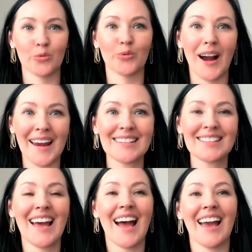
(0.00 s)
right?
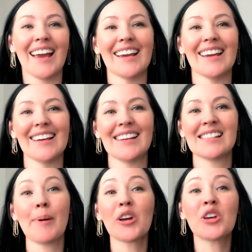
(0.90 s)
Yeah. Yep. It's
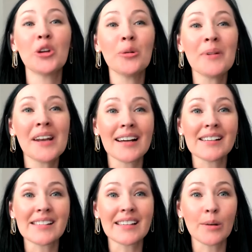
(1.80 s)
about
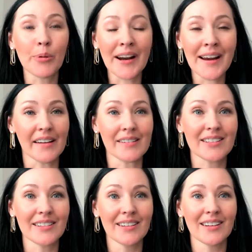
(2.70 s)
humanizing the brand.
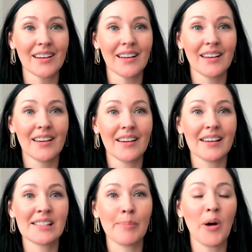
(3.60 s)

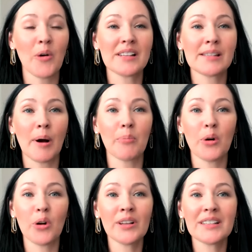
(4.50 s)
It's about it's about
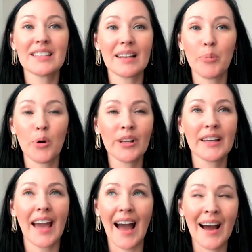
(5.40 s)
pulling
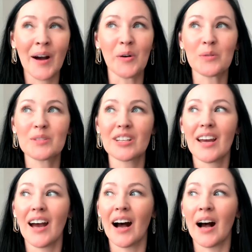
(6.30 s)
pulling out
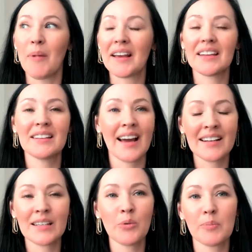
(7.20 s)
um, and
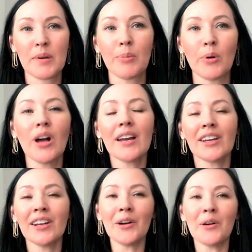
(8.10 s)
connecting with people.
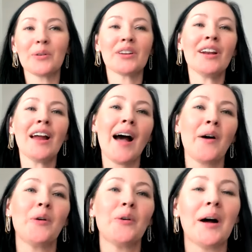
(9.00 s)
You know, you know
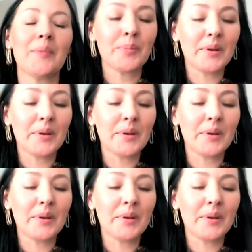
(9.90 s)
how um,